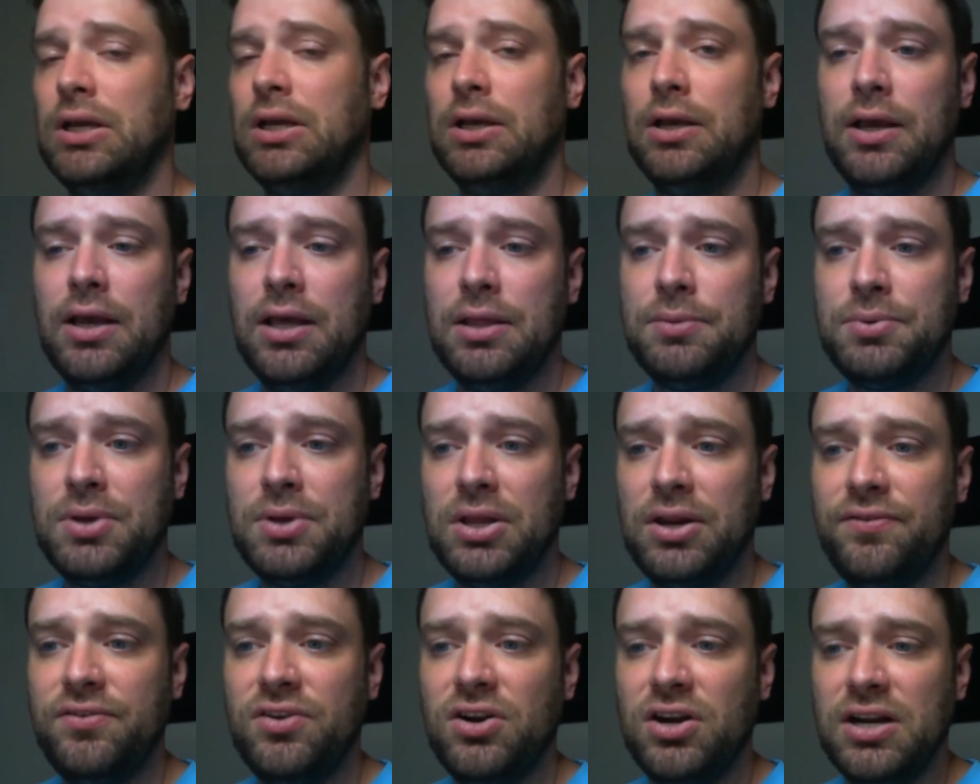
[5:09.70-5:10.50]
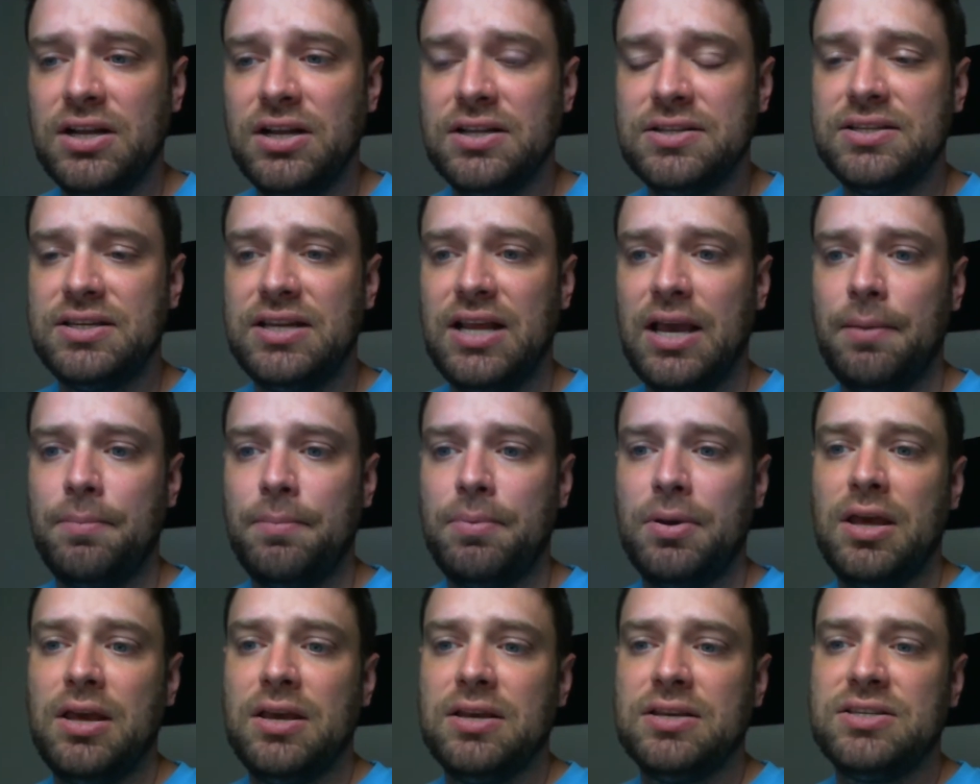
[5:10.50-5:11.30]
Beginning of your end step,
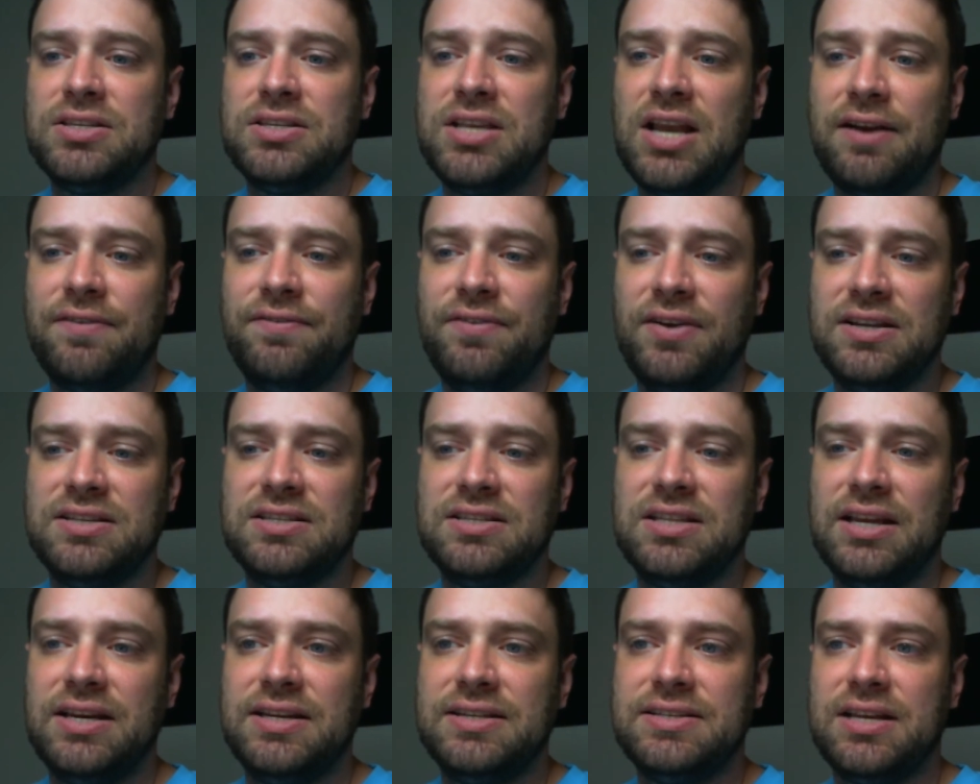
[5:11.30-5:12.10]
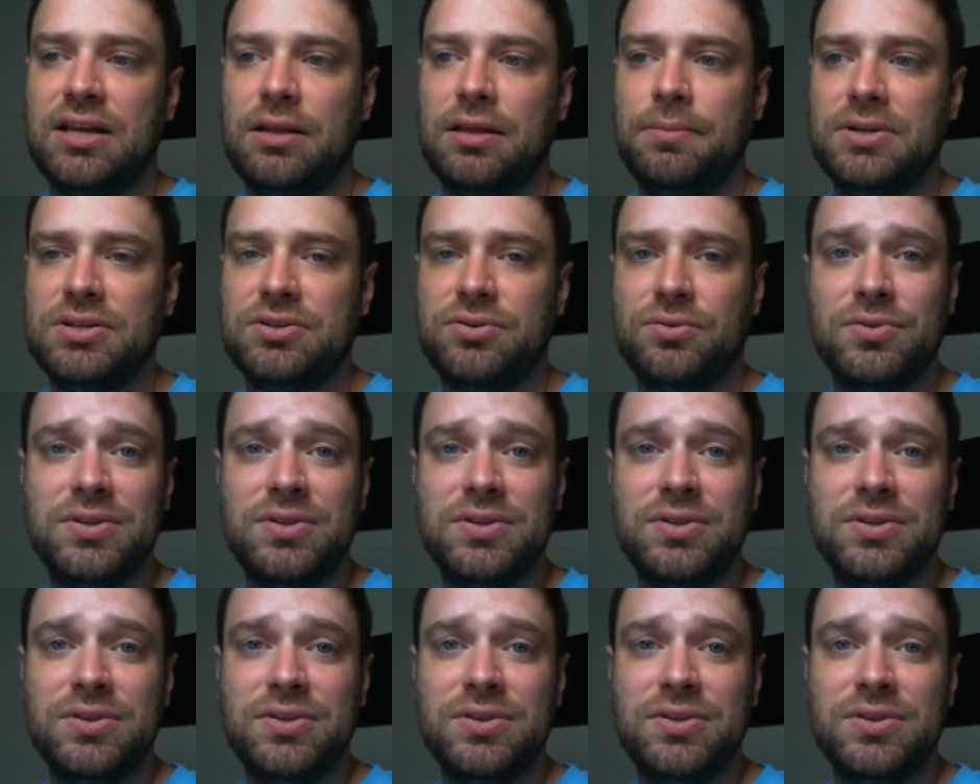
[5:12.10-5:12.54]
sacrifice Lightning Skelemental.